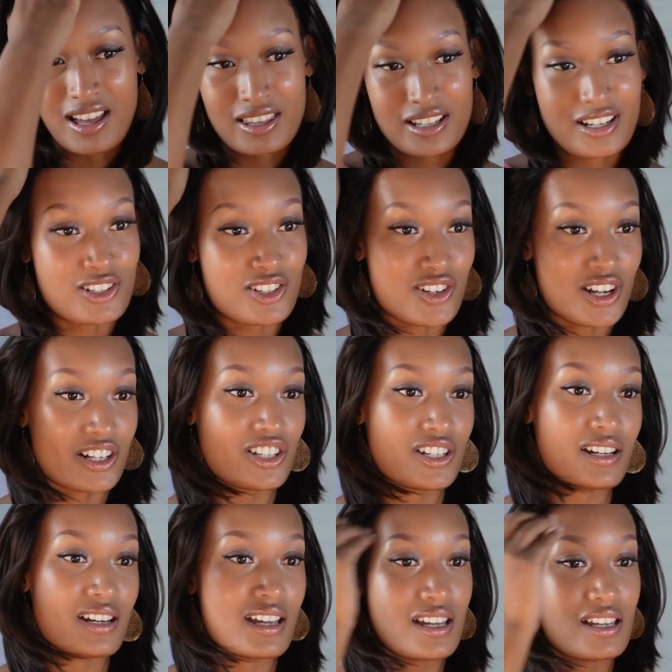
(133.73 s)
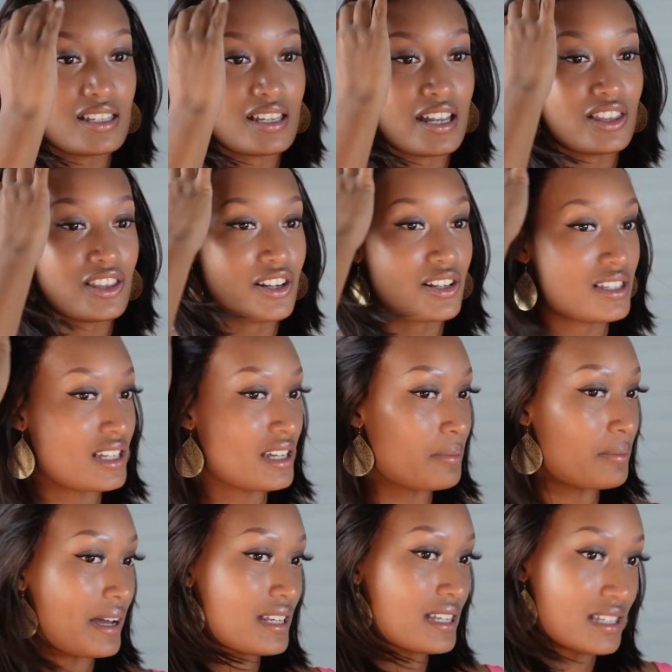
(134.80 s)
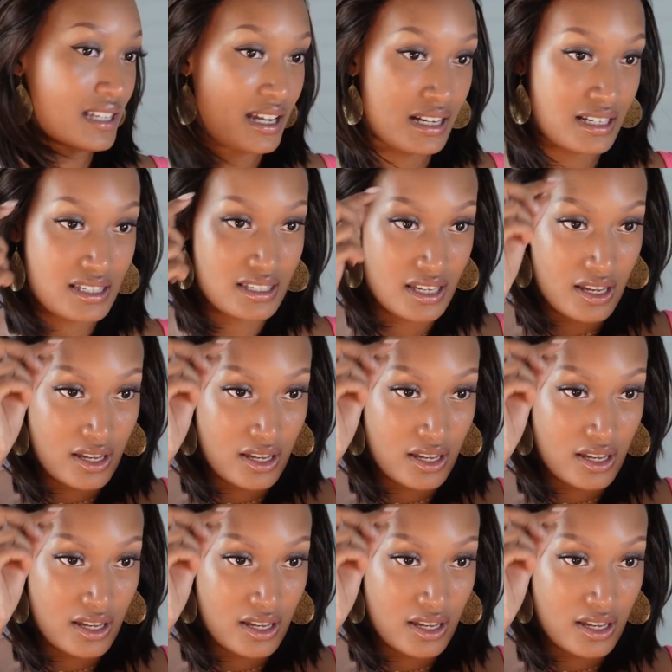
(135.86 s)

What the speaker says: the construction is a 13 by 6,